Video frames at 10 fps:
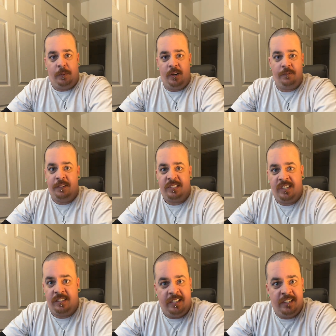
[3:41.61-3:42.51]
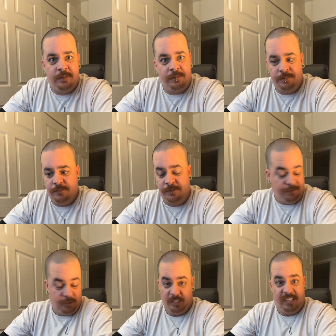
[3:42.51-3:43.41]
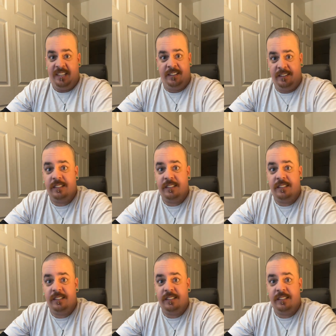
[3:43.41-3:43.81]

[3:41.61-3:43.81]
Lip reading: it apart, fix it, clean it fully.